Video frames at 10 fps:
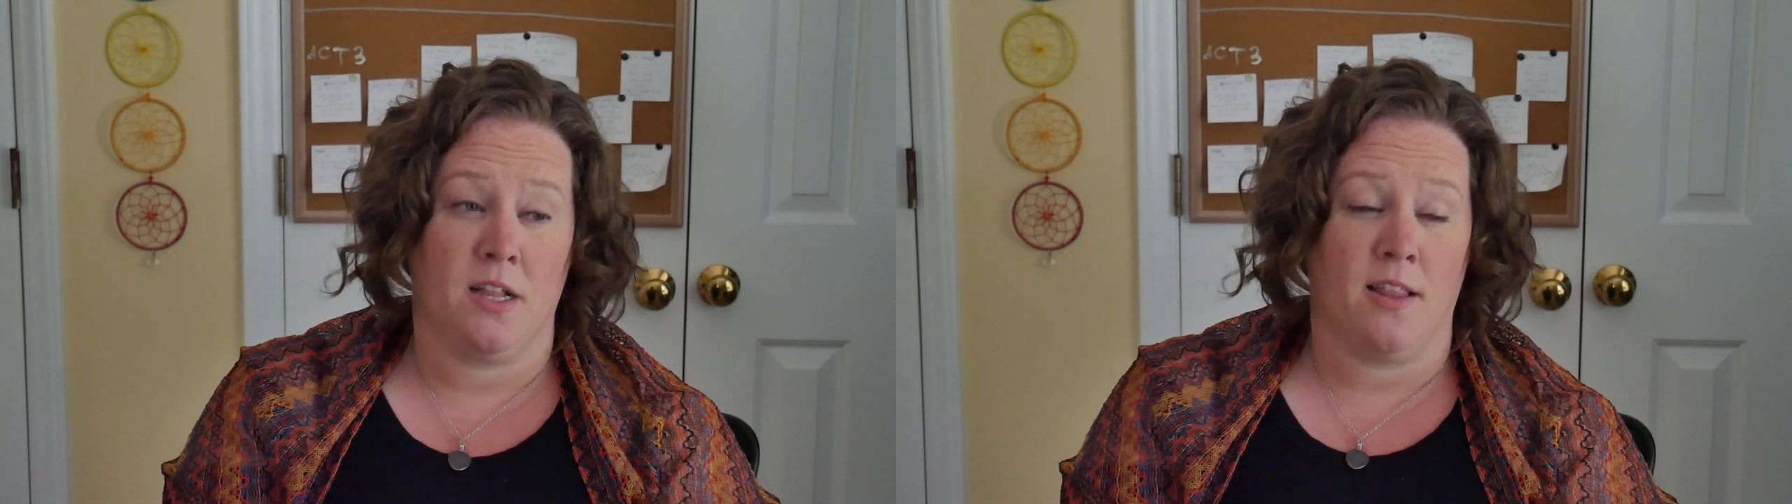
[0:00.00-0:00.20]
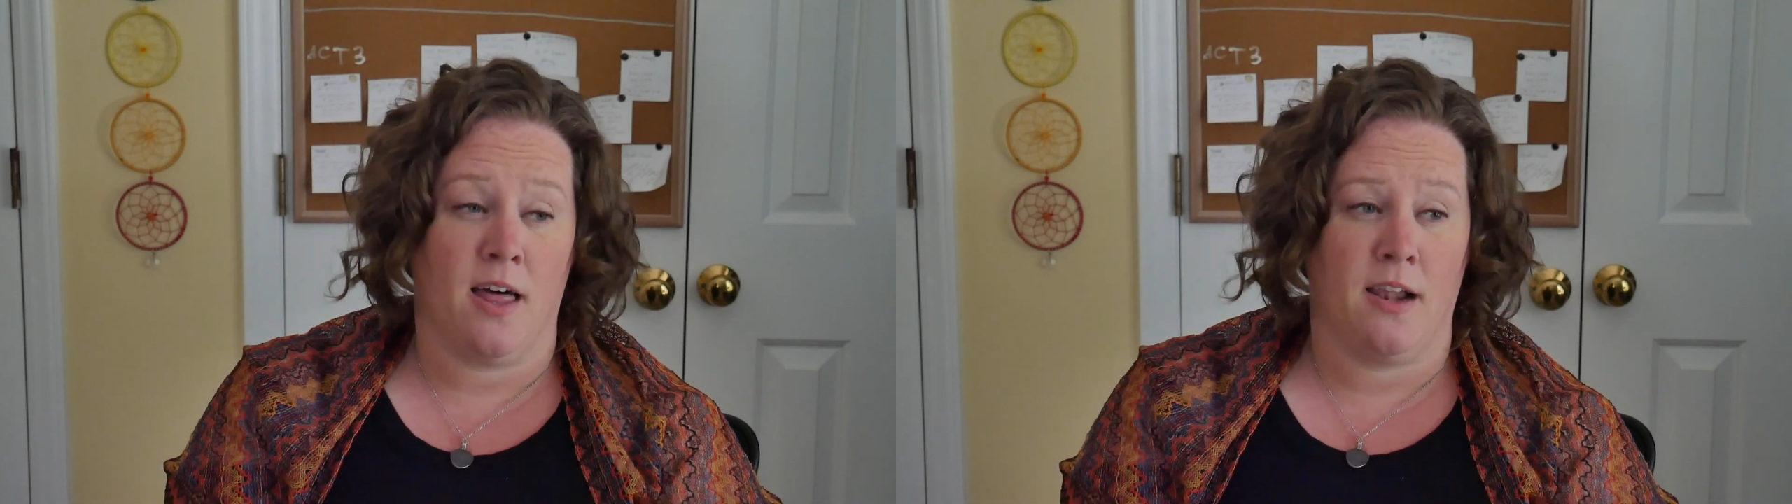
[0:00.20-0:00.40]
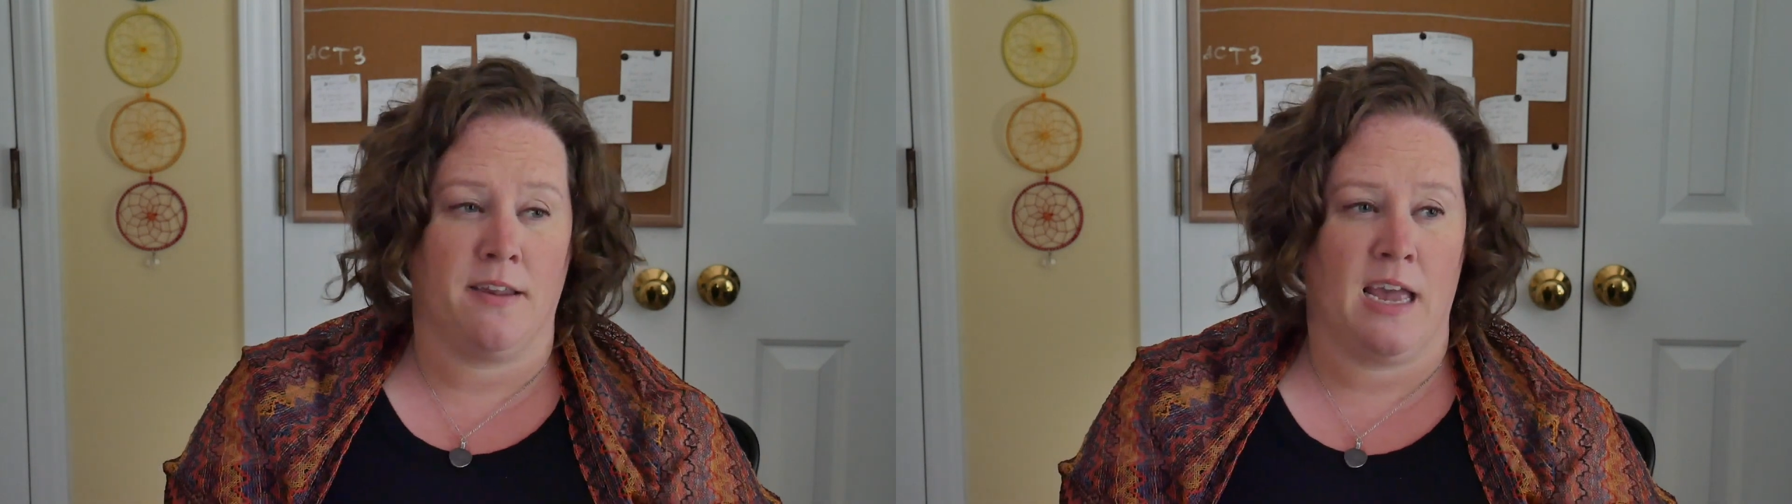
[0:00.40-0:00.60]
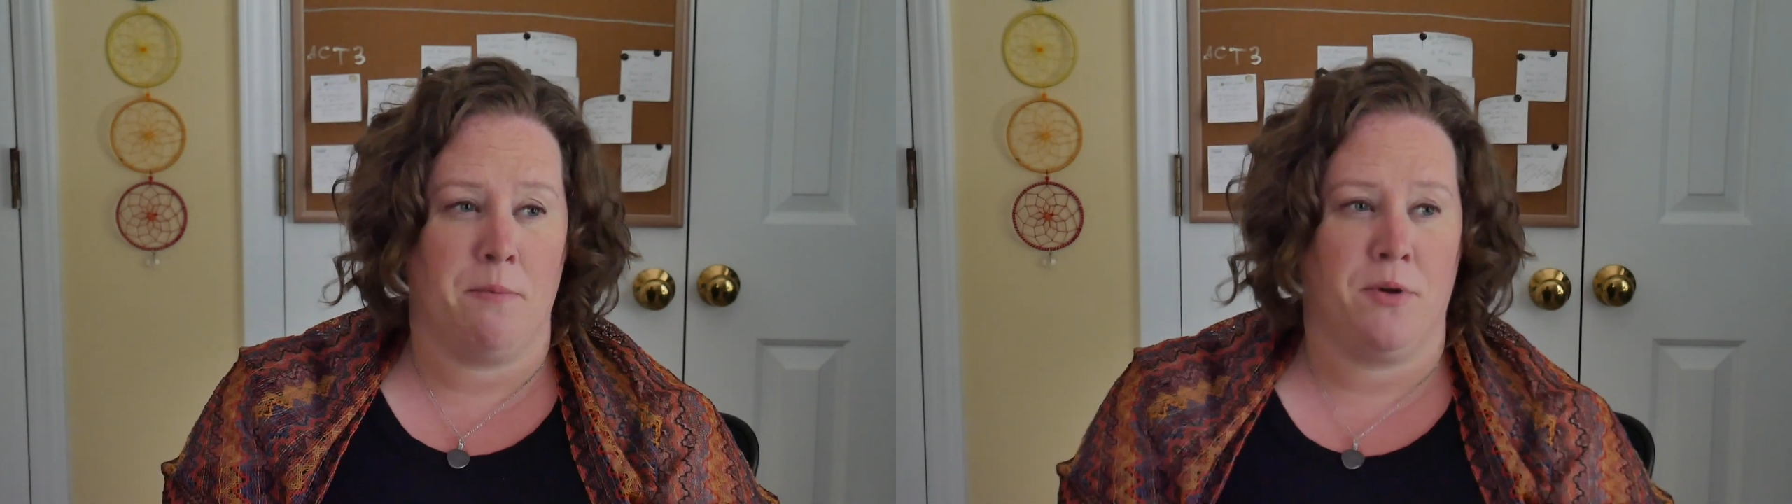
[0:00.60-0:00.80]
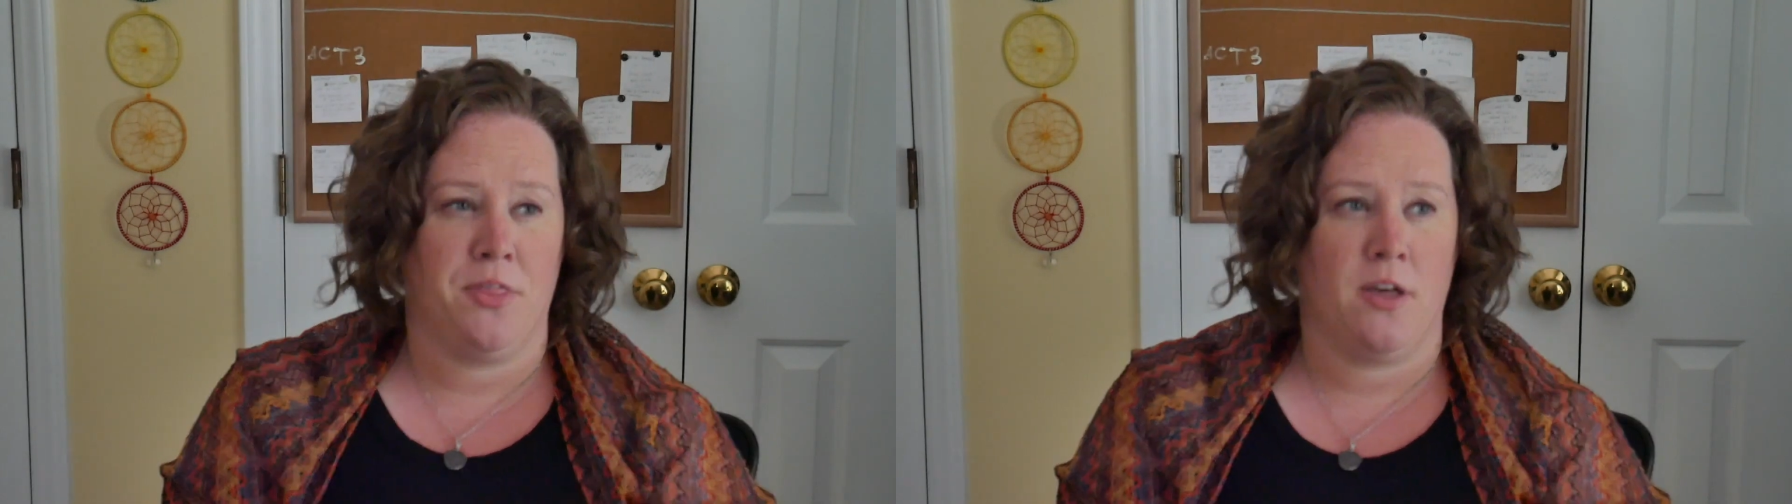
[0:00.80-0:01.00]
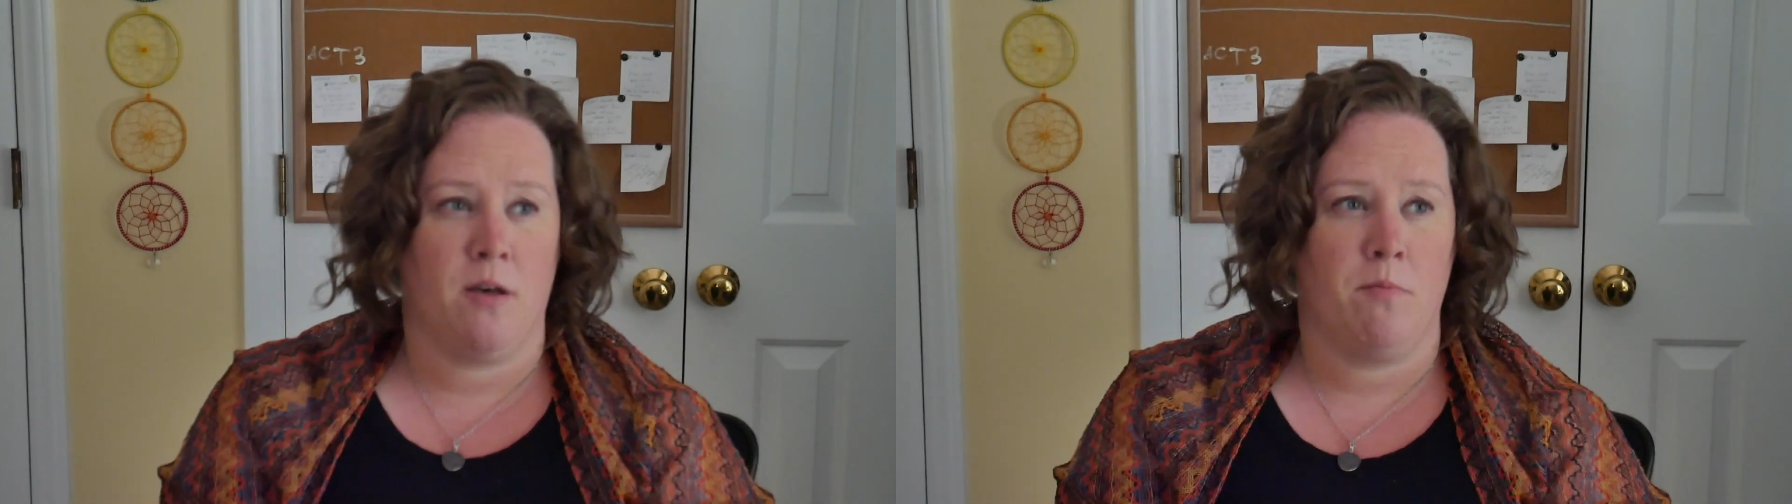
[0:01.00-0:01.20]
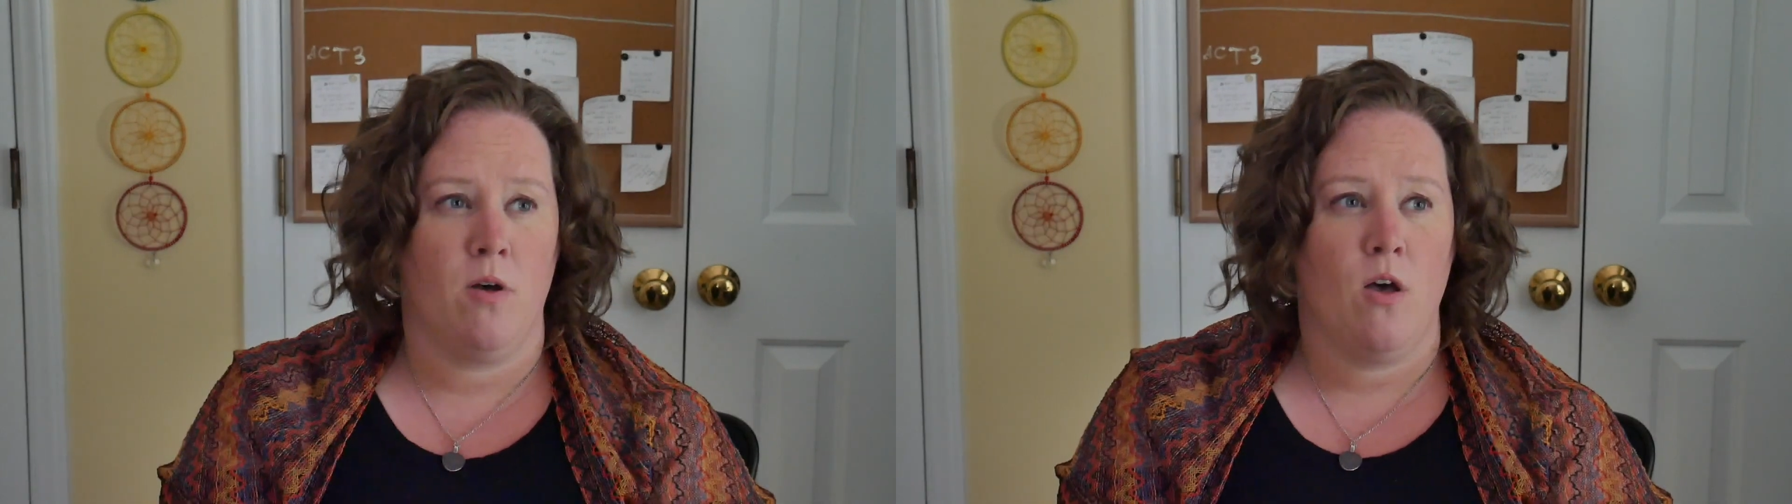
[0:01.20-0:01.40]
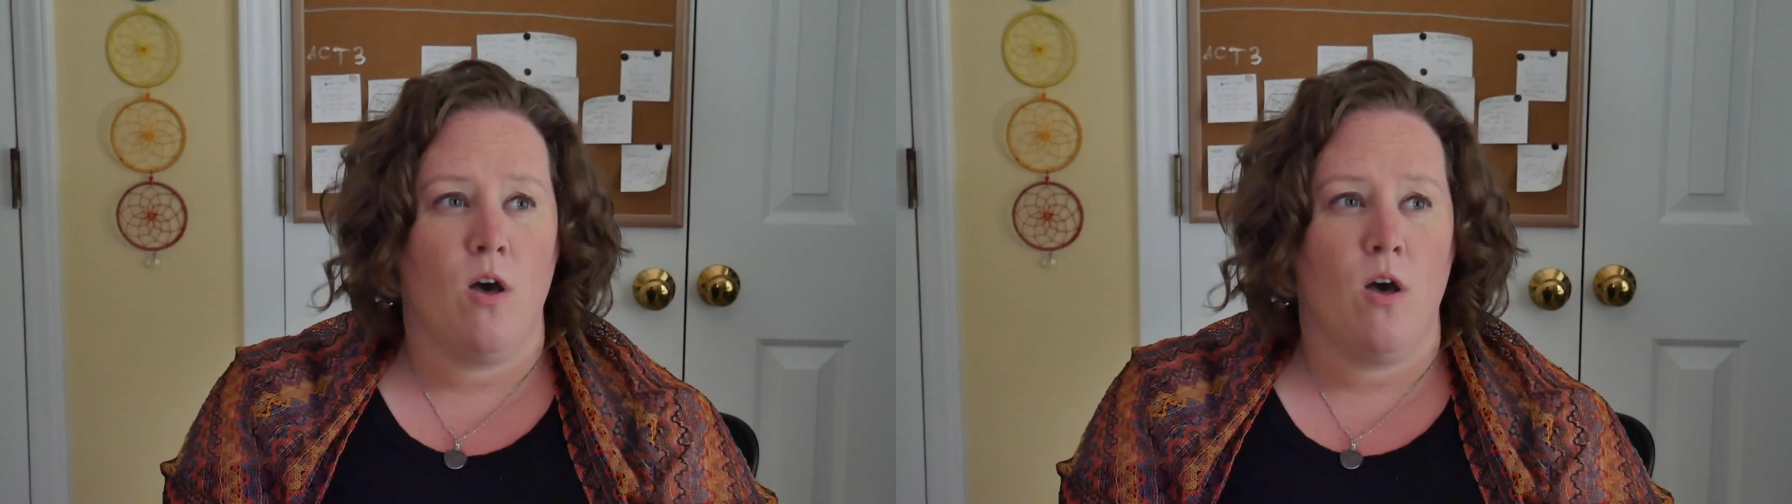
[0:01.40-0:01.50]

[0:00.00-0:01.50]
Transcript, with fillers: a lot of time with them